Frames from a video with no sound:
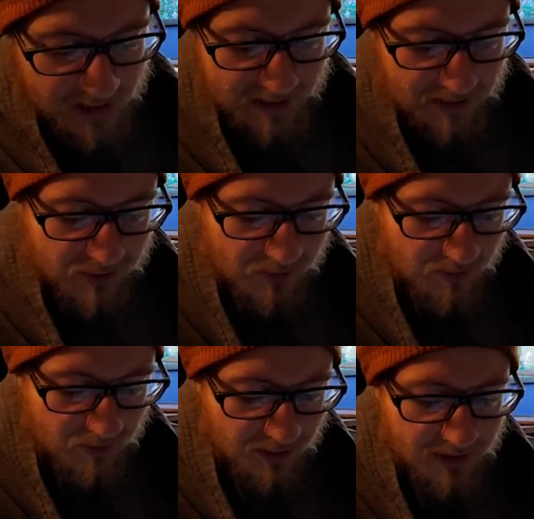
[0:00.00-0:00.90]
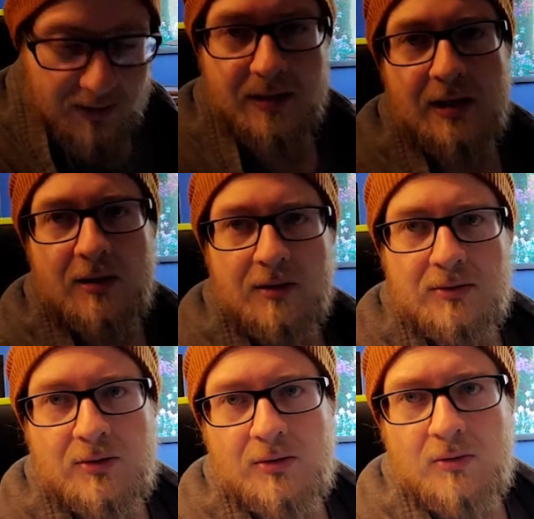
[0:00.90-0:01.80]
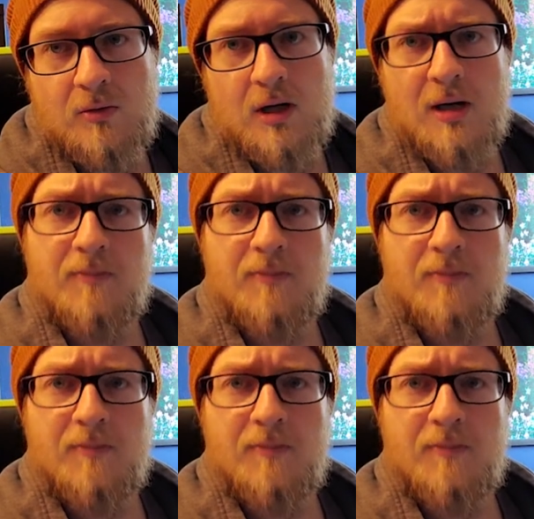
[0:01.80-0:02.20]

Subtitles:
And it's really there to